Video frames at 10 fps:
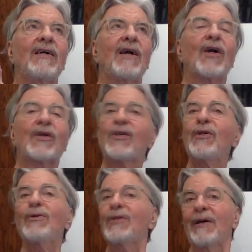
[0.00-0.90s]

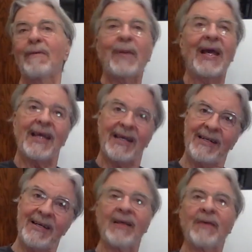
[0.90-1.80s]
acute
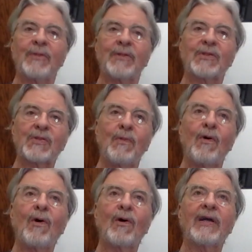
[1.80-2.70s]
pain, but there's more